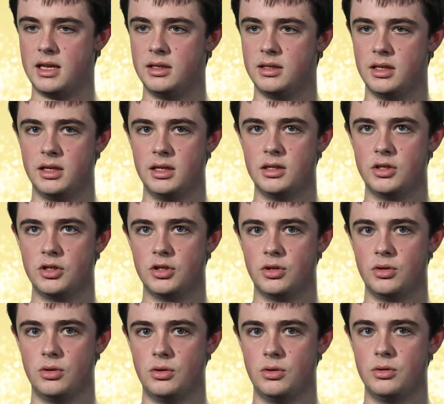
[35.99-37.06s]
entered
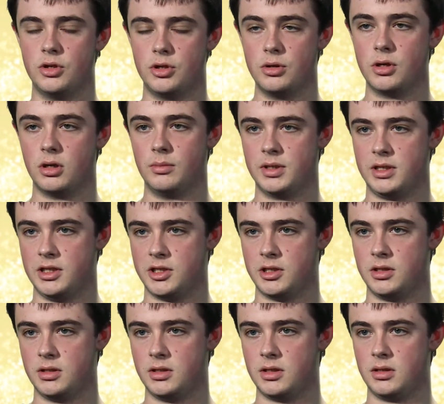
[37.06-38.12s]
into two
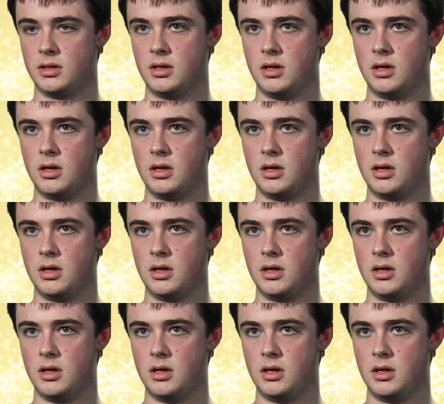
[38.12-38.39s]
competitions.